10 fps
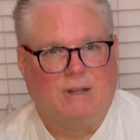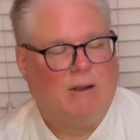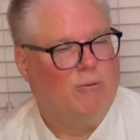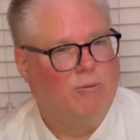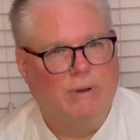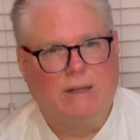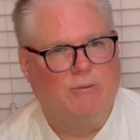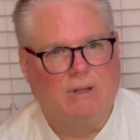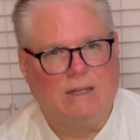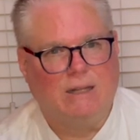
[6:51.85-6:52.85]
I really,
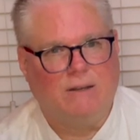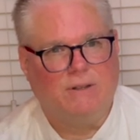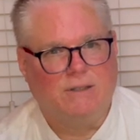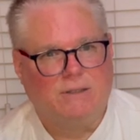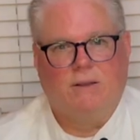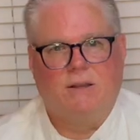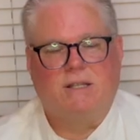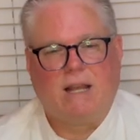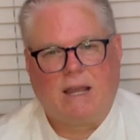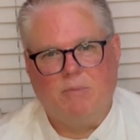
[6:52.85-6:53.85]
really love this. The
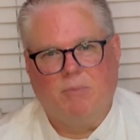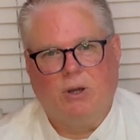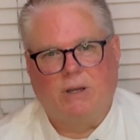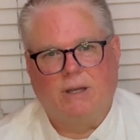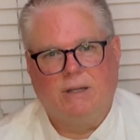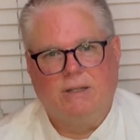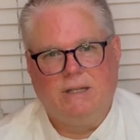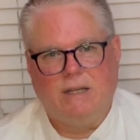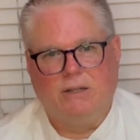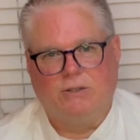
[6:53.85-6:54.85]
second book
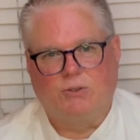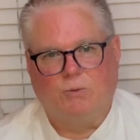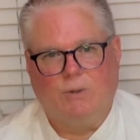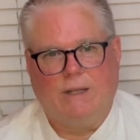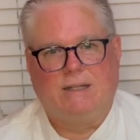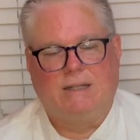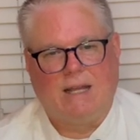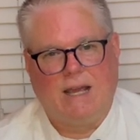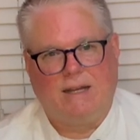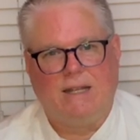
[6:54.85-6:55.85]
deals with
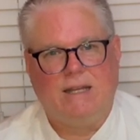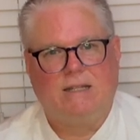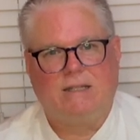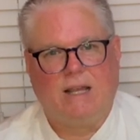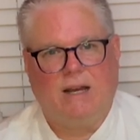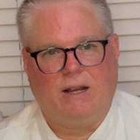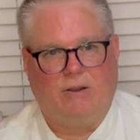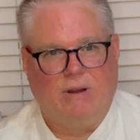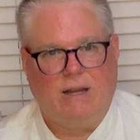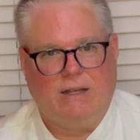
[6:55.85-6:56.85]
techniques and
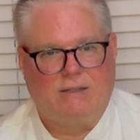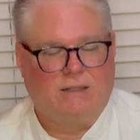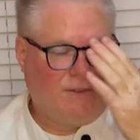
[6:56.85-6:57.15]
ingredients.